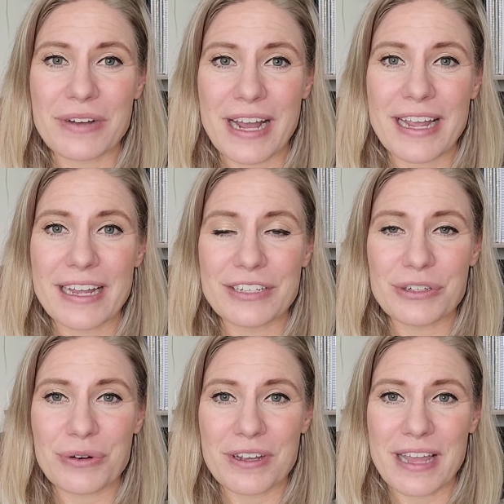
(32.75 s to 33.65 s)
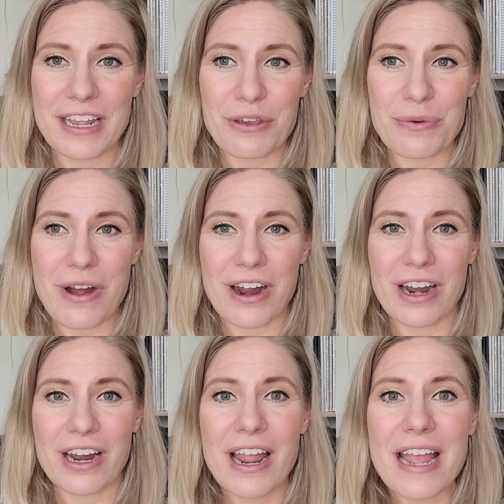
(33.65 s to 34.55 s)
I adore that you
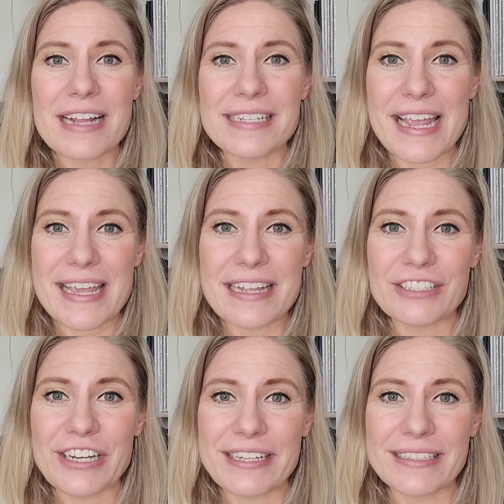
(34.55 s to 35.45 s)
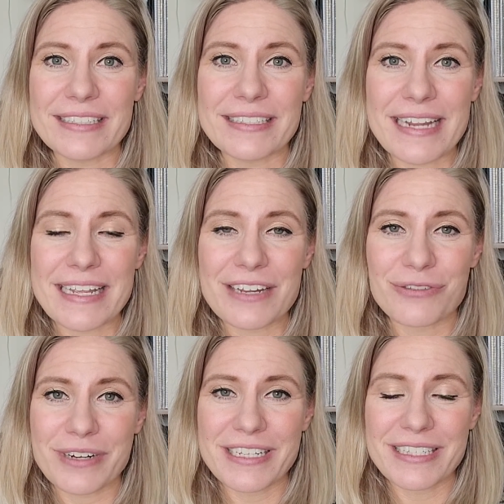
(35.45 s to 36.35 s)
are taking chances, taking
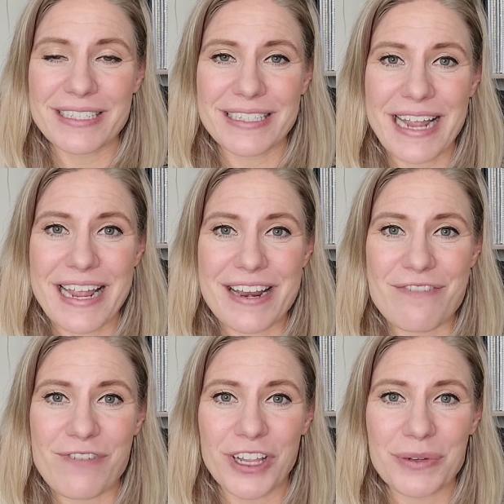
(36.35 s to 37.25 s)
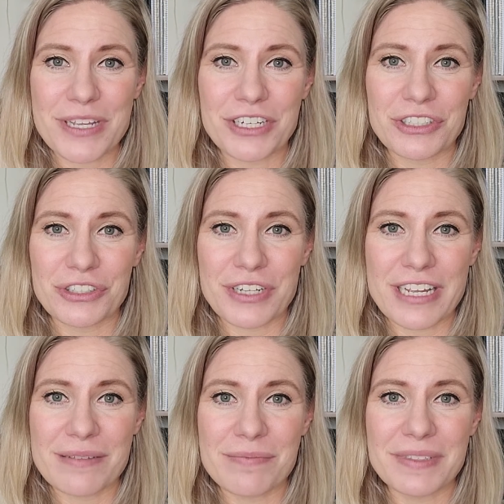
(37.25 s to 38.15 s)
risks, and following your
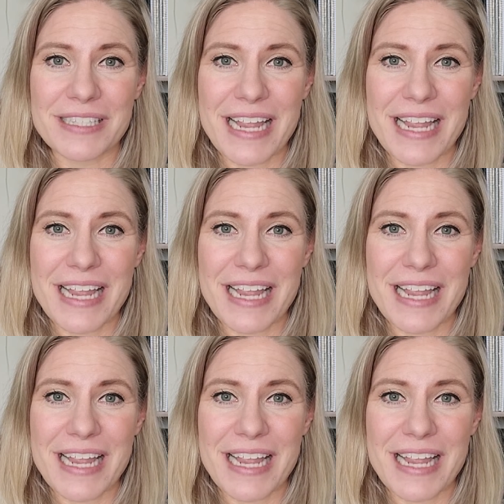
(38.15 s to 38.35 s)
dreams,